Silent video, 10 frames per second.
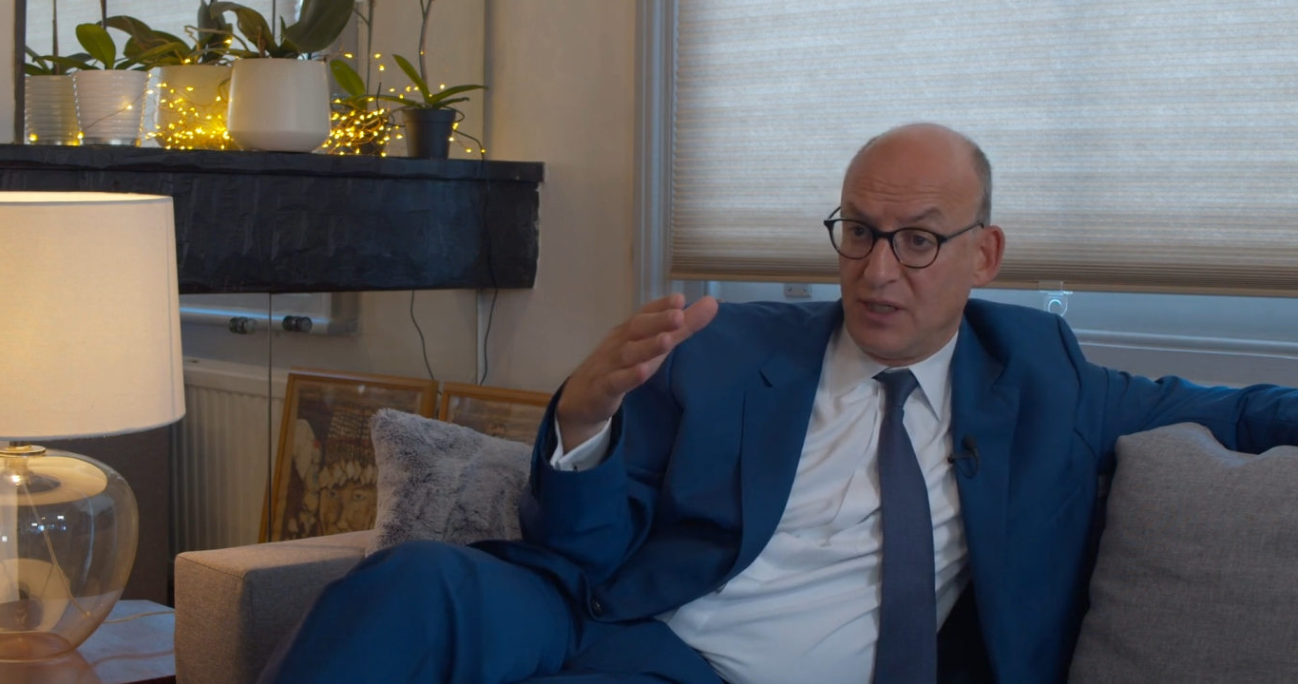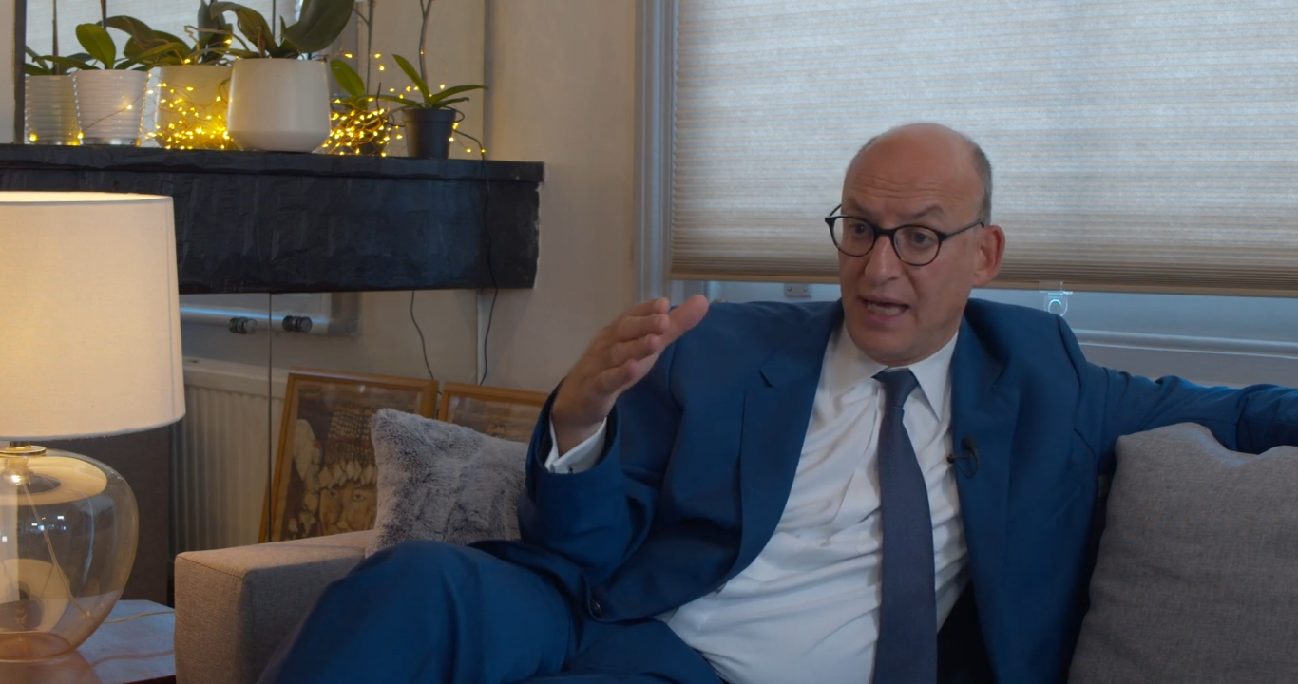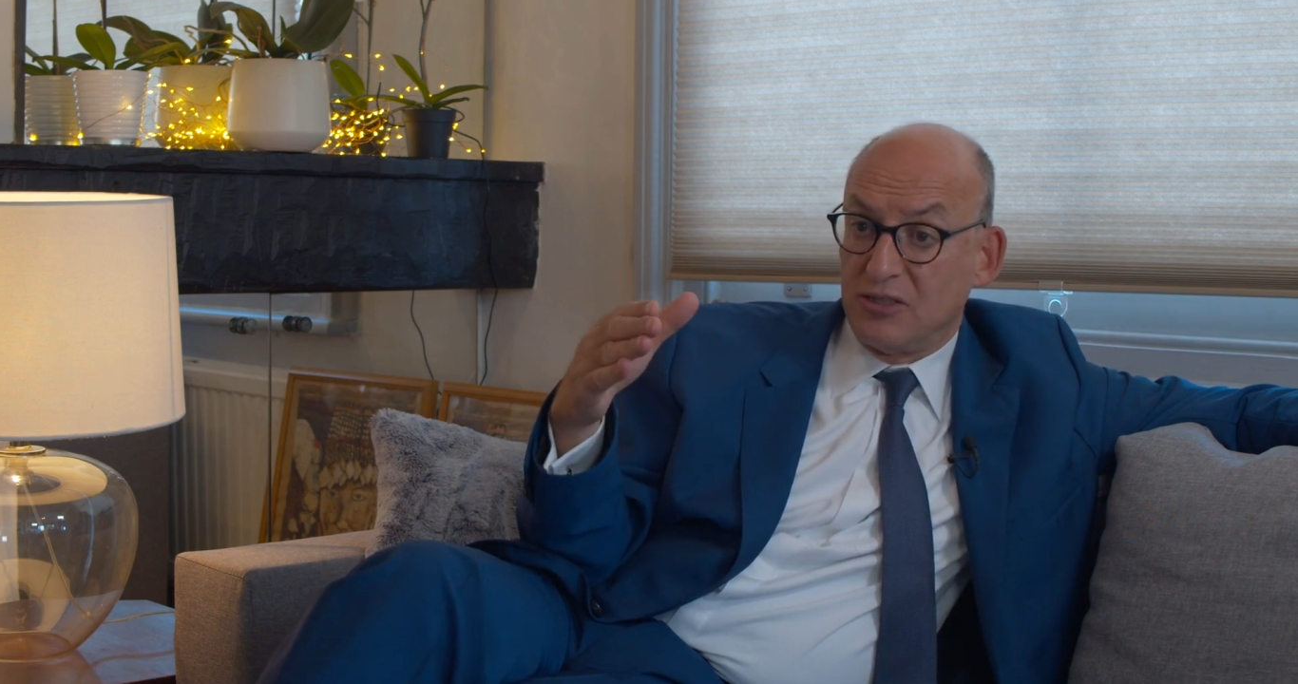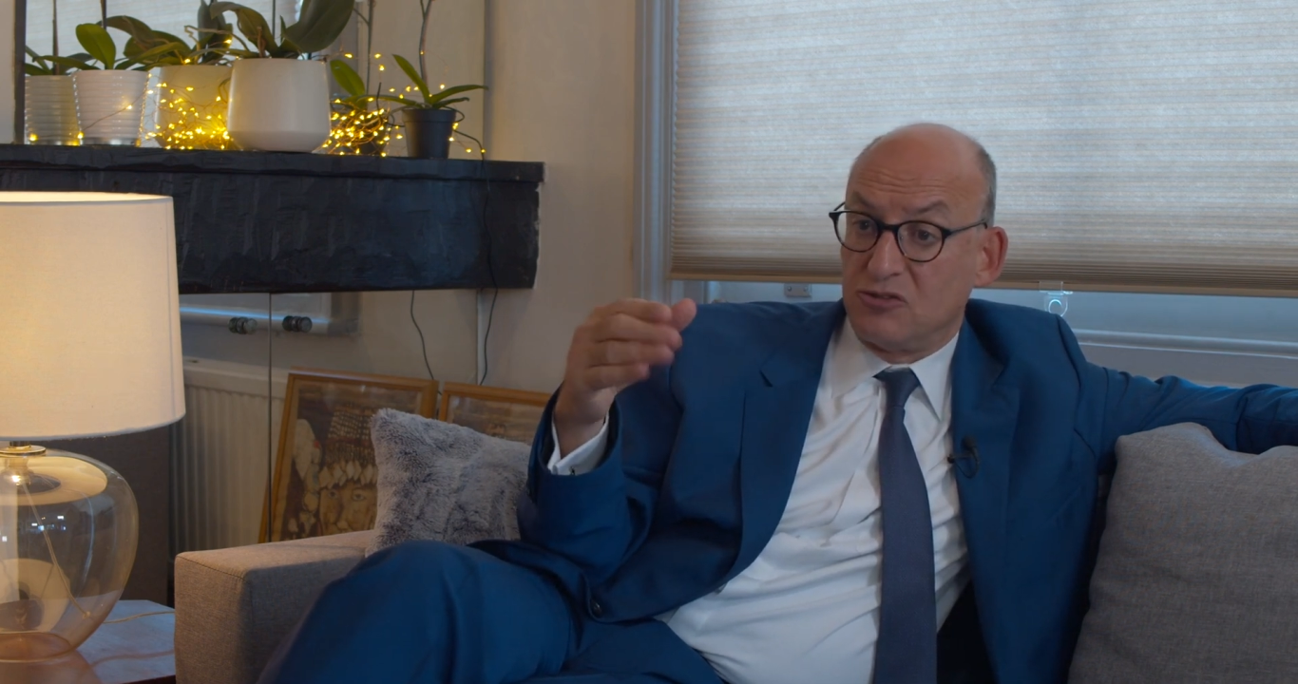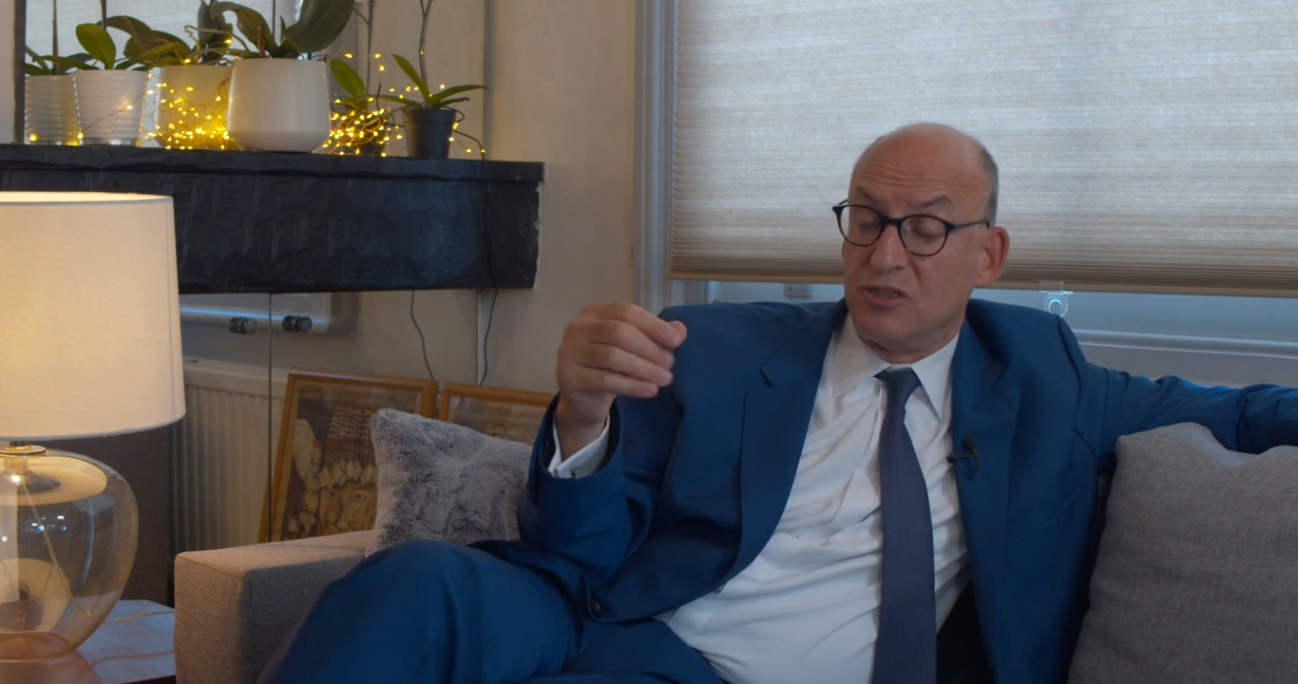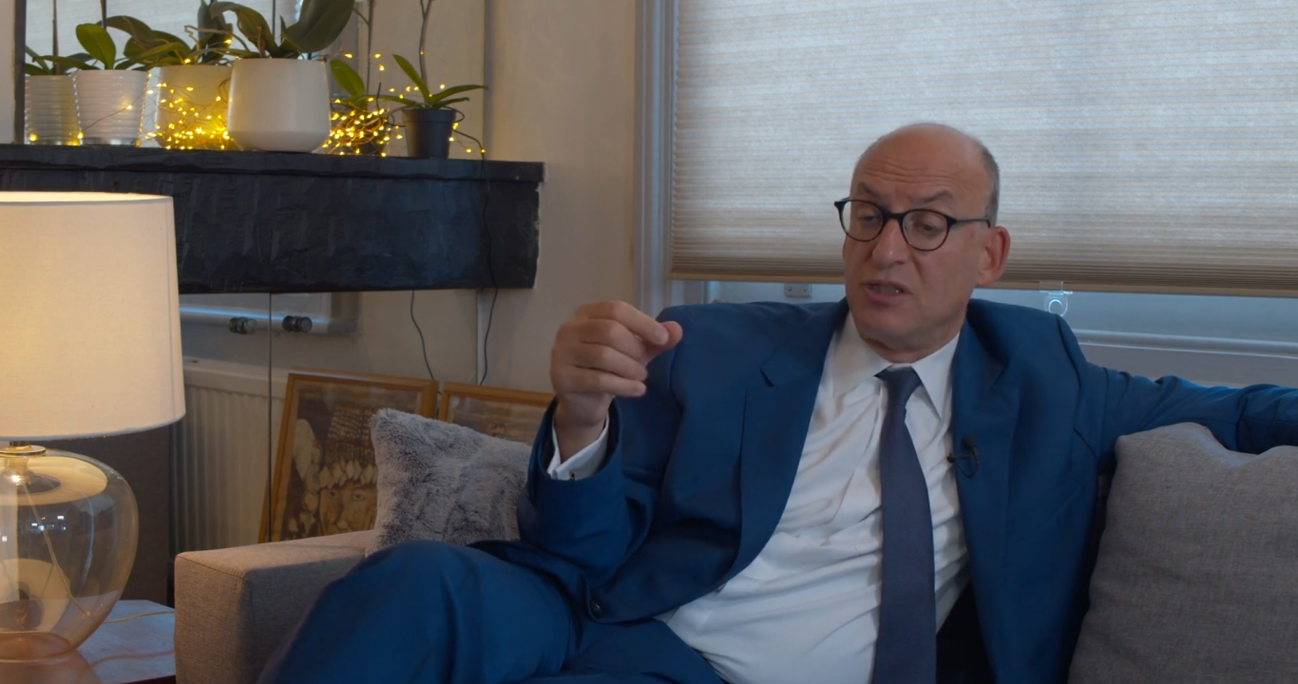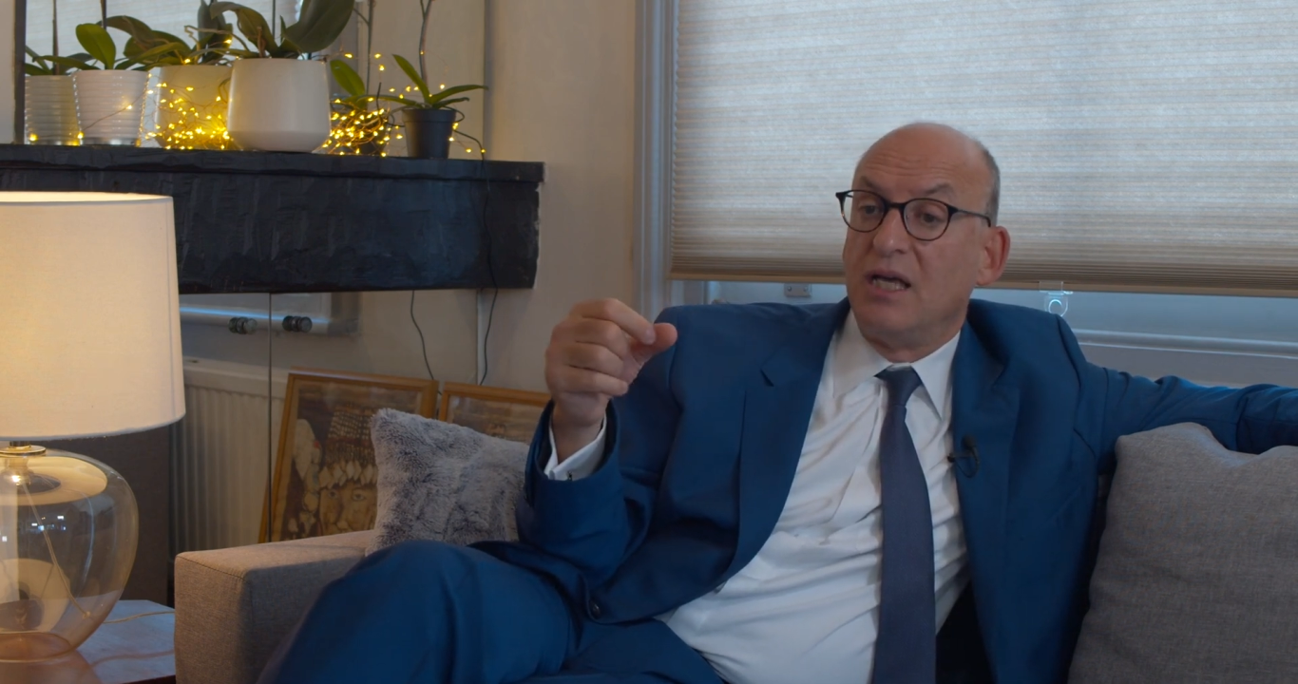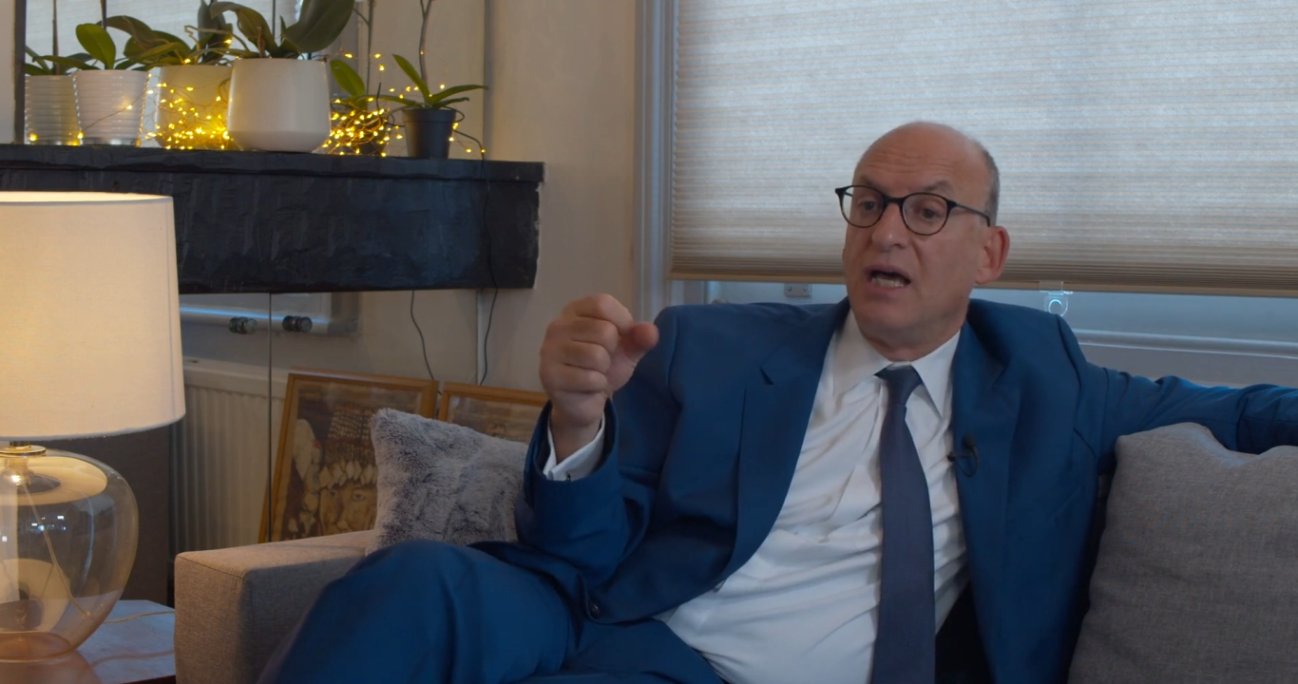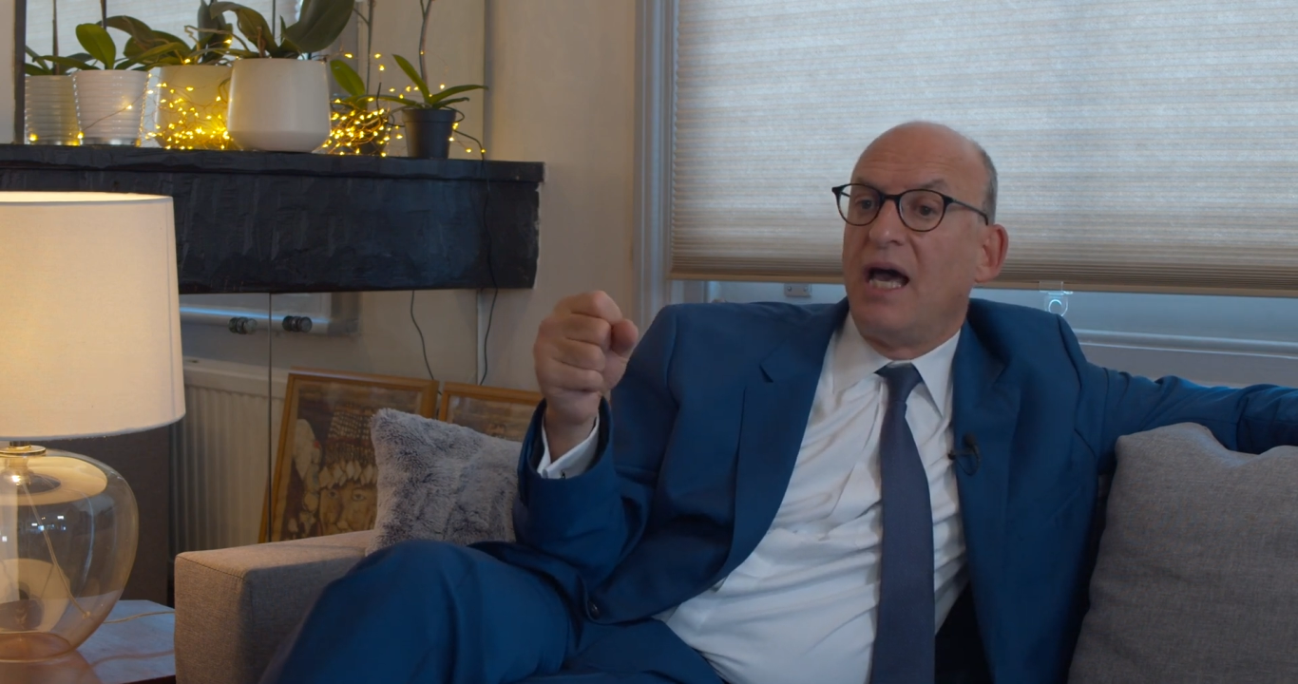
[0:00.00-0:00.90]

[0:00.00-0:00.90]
gastrin,